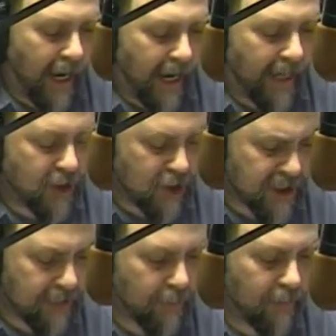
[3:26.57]
And
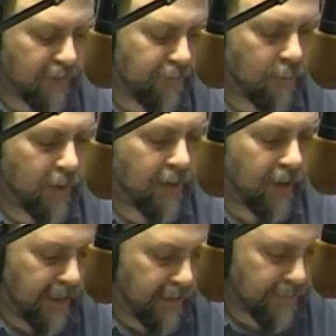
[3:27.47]
just up the road from where
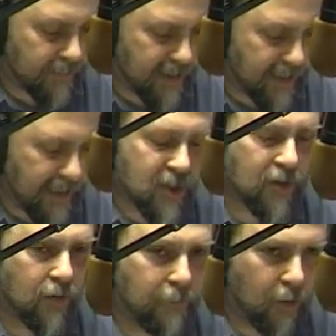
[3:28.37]
I lived, there was a
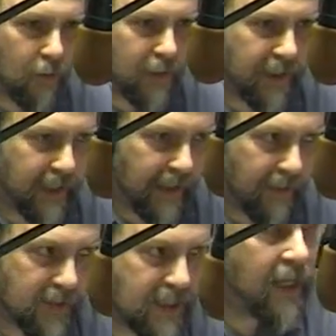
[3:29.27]
theatrical boarding house.